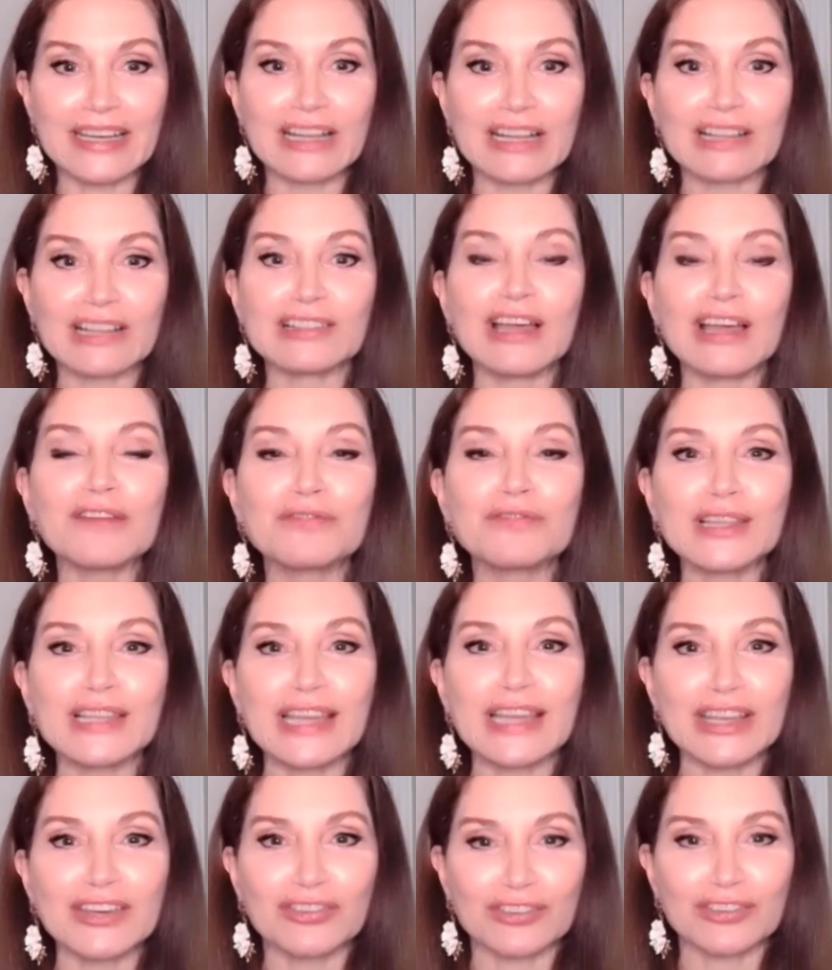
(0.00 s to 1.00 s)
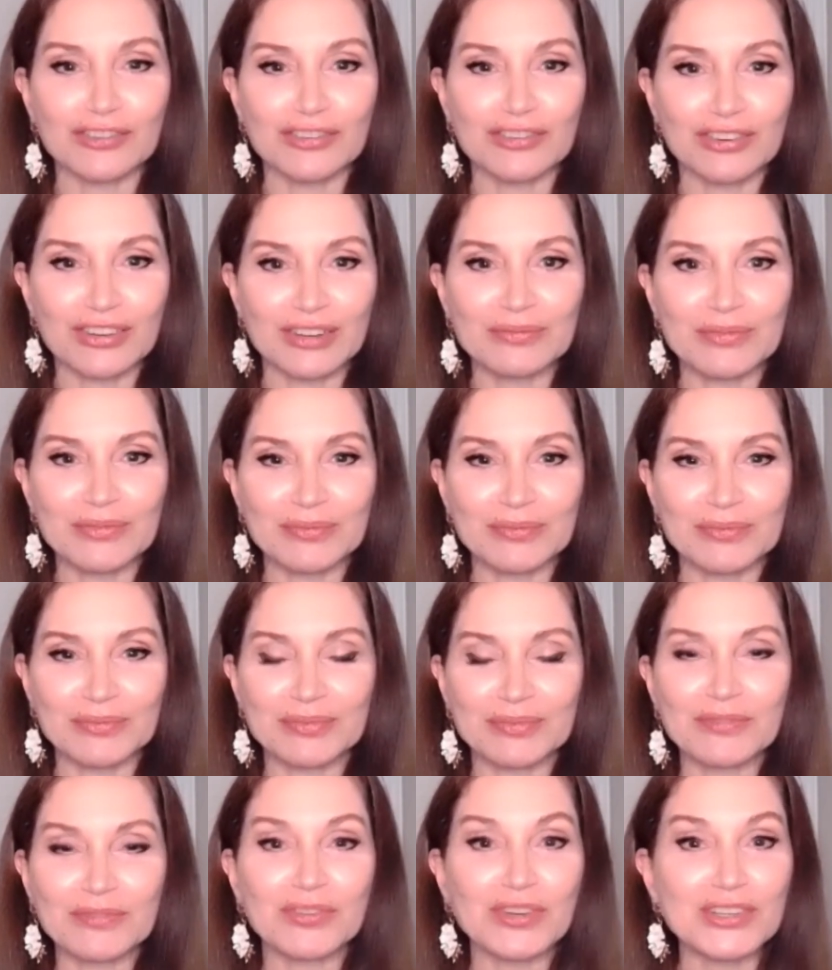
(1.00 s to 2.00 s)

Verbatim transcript: a love relationship for